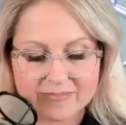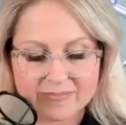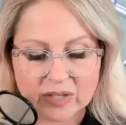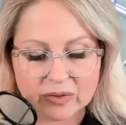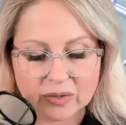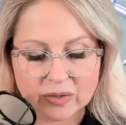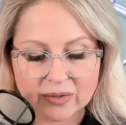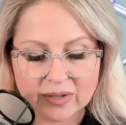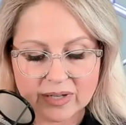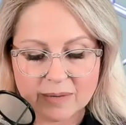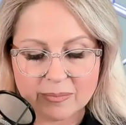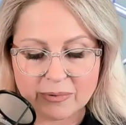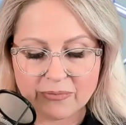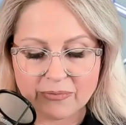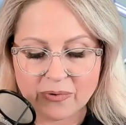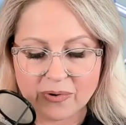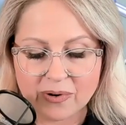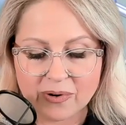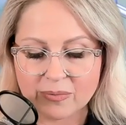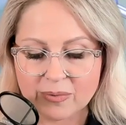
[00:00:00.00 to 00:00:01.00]
Lola,
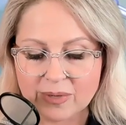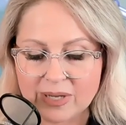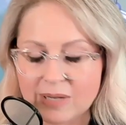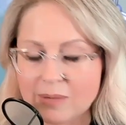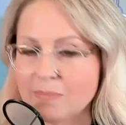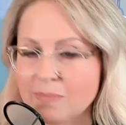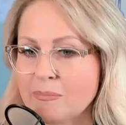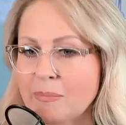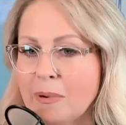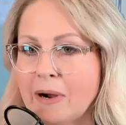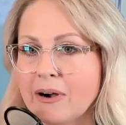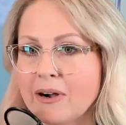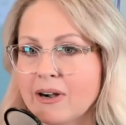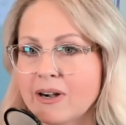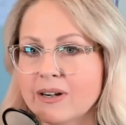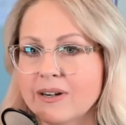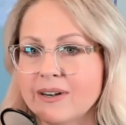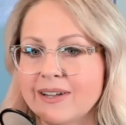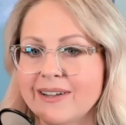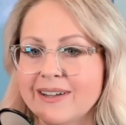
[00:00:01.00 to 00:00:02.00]
before we
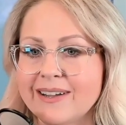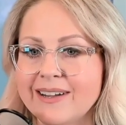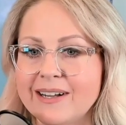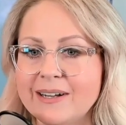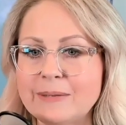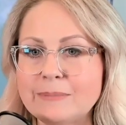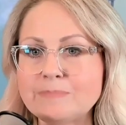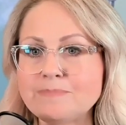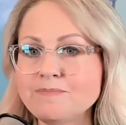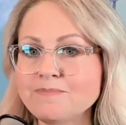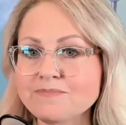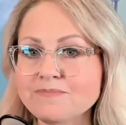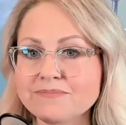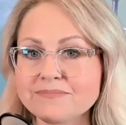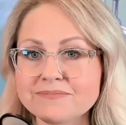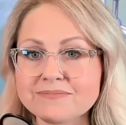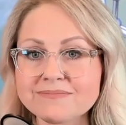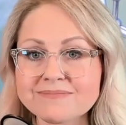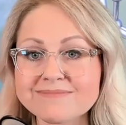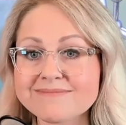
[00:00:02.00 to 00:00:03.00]
part, um,
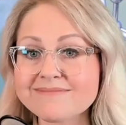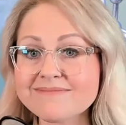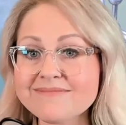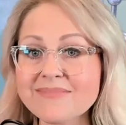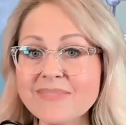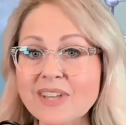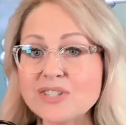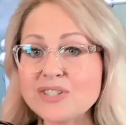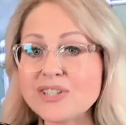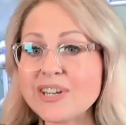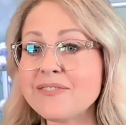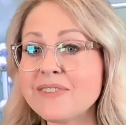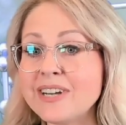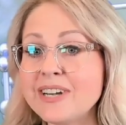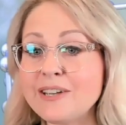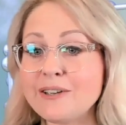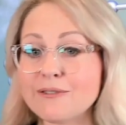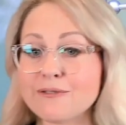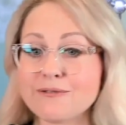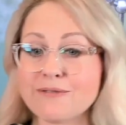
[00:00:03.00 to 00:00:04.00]
Do you have
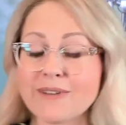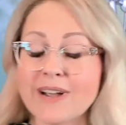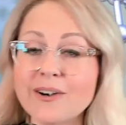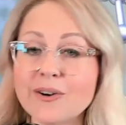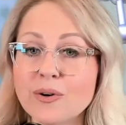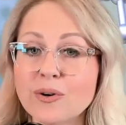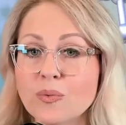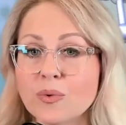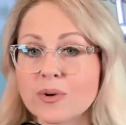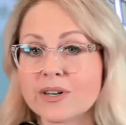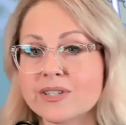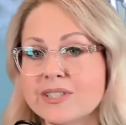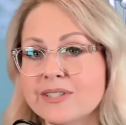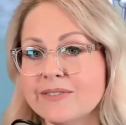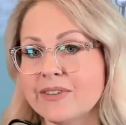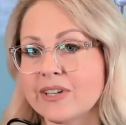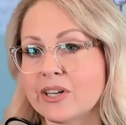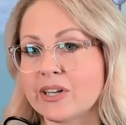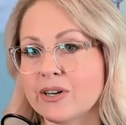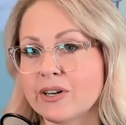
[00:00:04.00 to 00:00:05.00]
any final words of
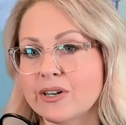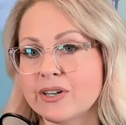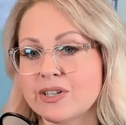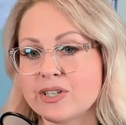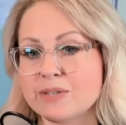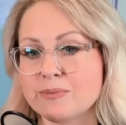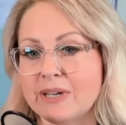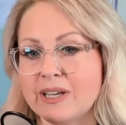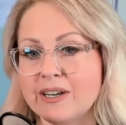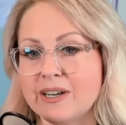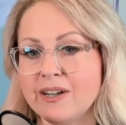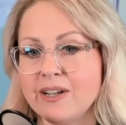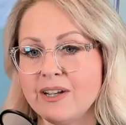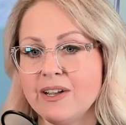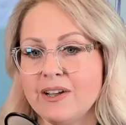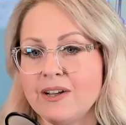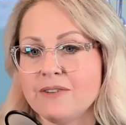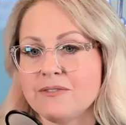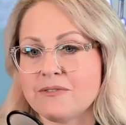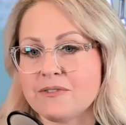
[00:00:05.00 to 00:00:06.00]
encouragement
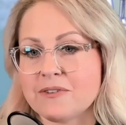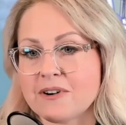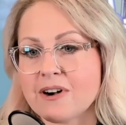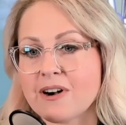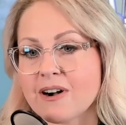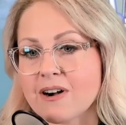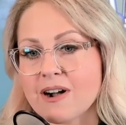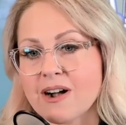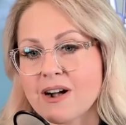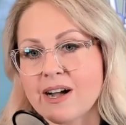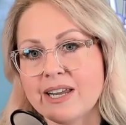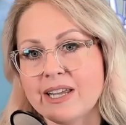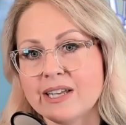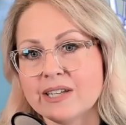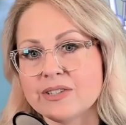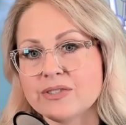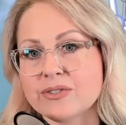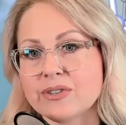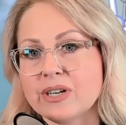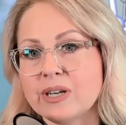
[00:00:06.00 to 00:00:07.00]
for our
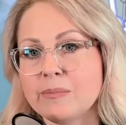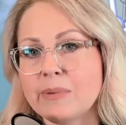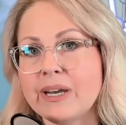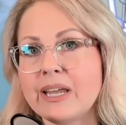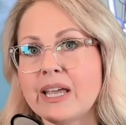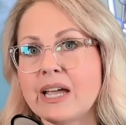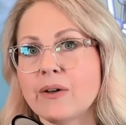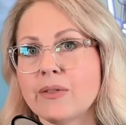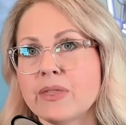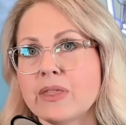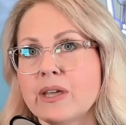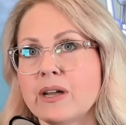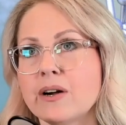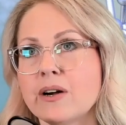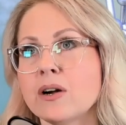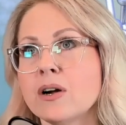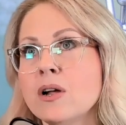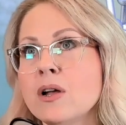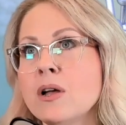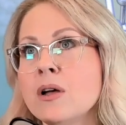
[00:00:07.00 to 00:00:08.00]
audience or anybody out
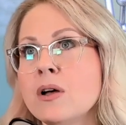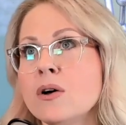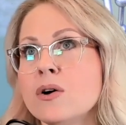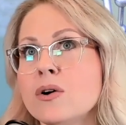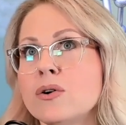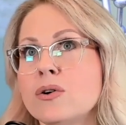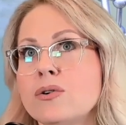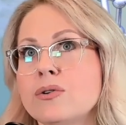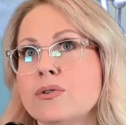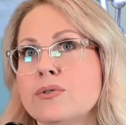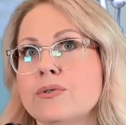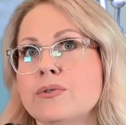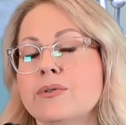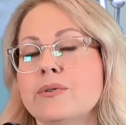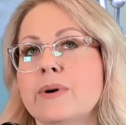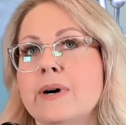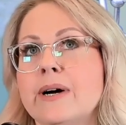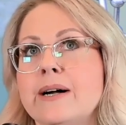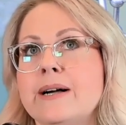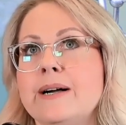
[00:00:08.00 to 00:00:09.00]
there who
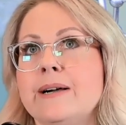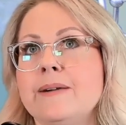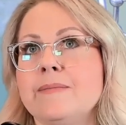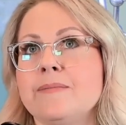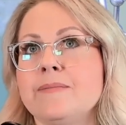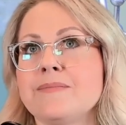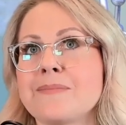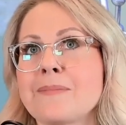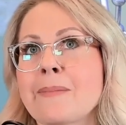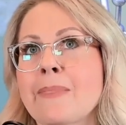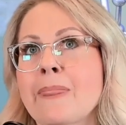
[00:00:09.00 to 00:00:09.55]
um,